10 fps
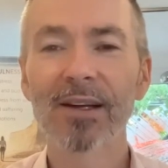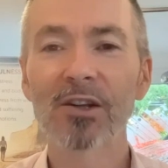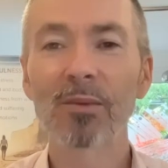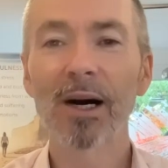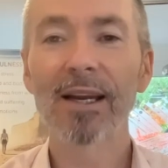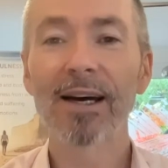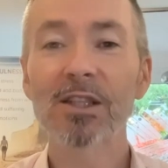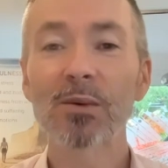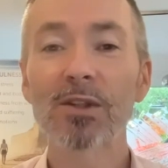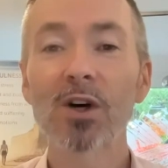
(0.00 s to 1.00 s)
You might like
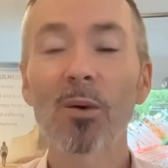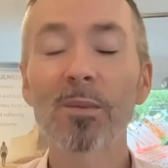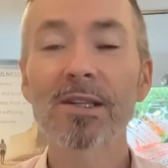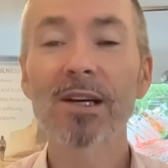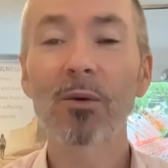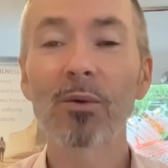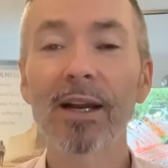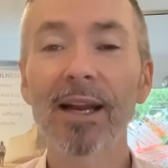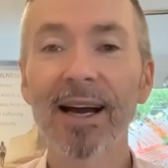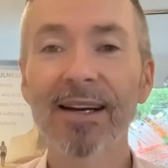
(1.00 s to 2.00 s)
to adopt a
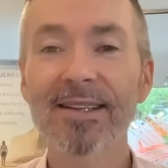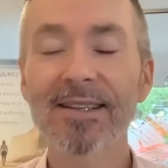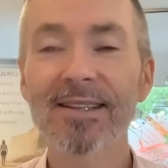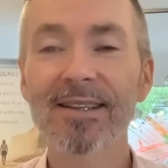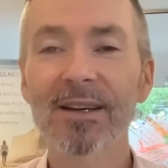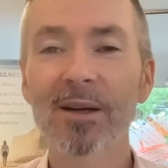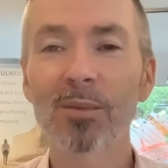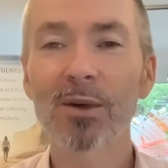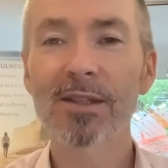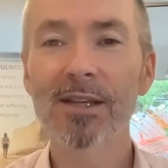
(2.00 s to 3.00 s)
relaxed
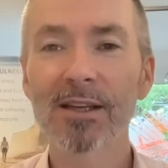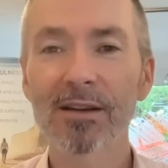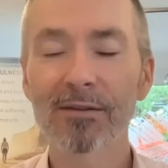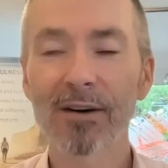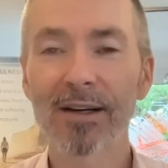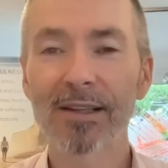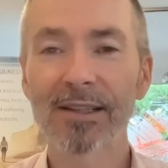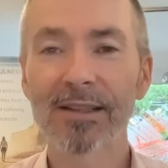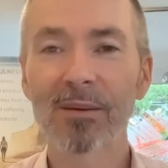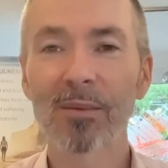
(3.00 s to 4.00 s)
but dignified
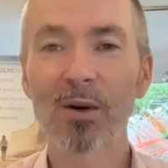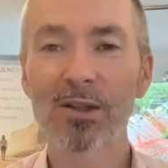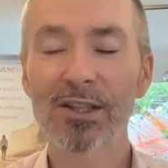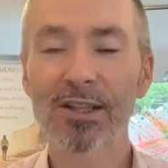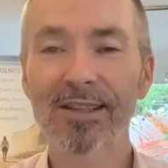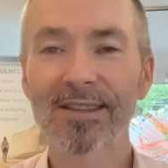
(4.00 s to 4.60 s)
posture.